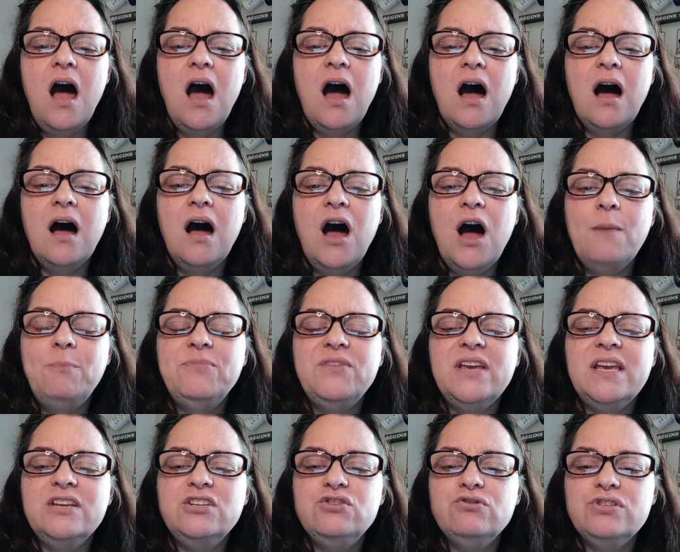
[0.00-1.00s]
up
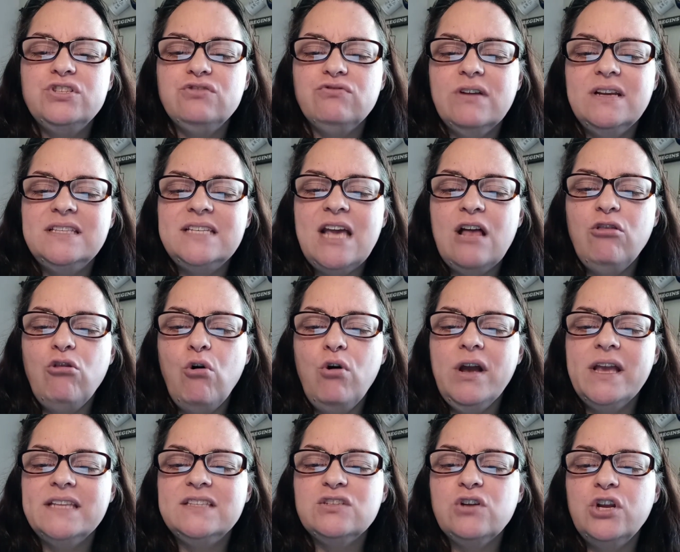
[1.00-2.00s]
the interest rates, how
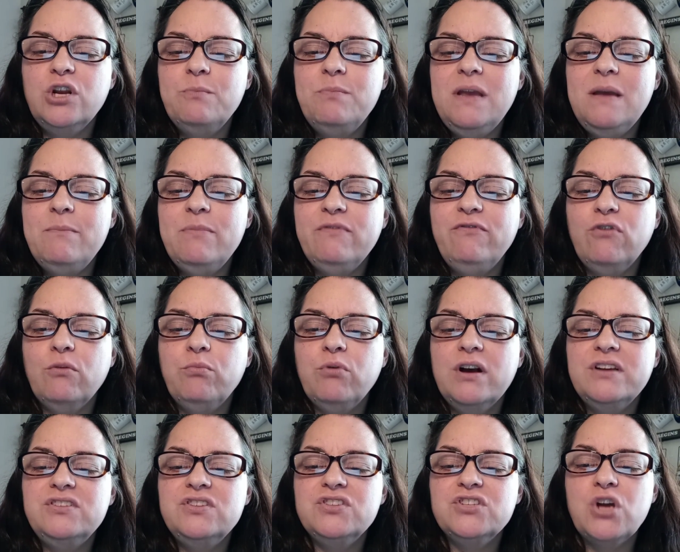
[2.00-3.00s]
long it's going to be before
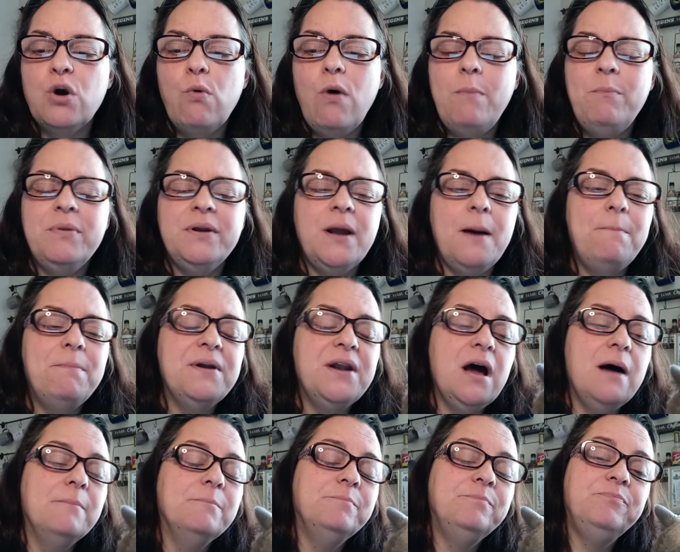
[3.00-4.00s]
prices go up and up and
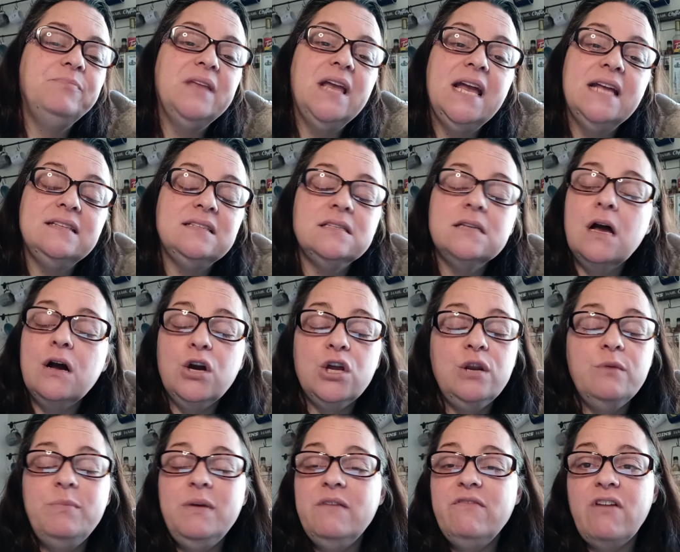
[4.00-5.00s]
up. It's not
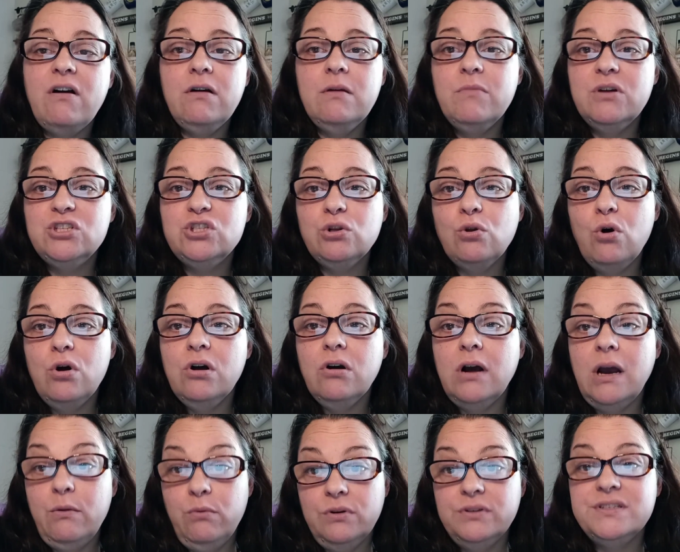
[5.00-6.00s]
going to be very much
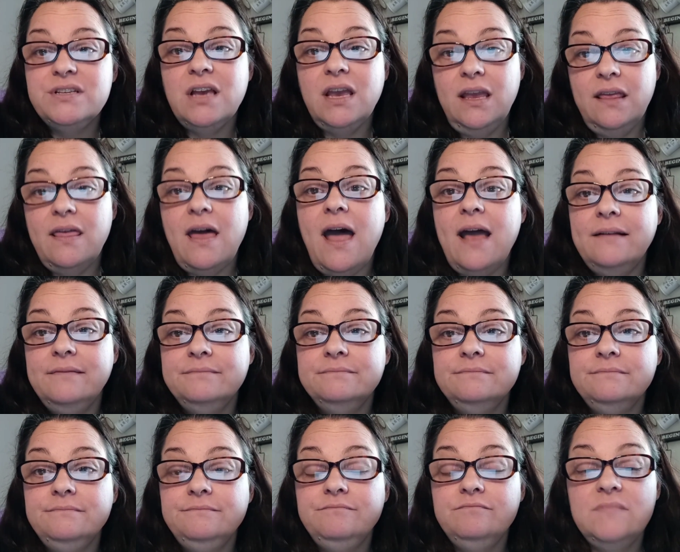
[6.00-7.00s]
longer, I will tell you that.
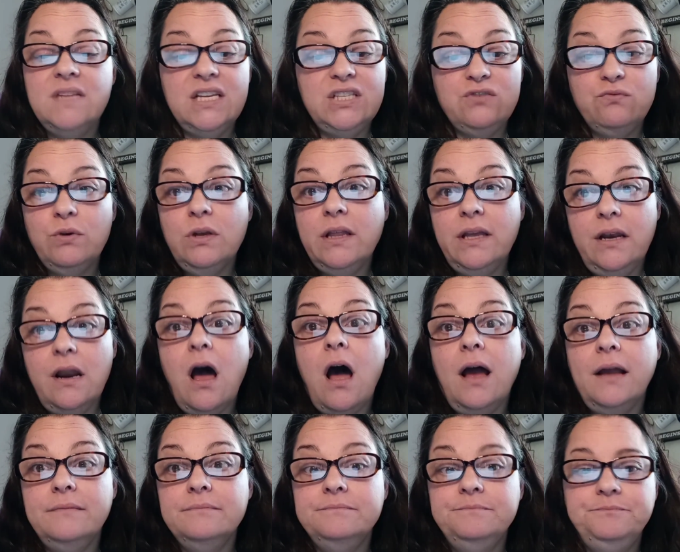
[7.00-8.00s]
It's really
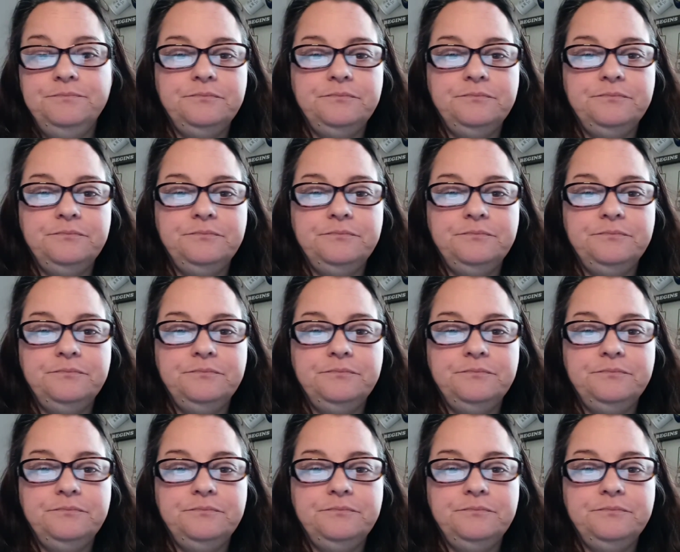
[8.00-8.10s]
not.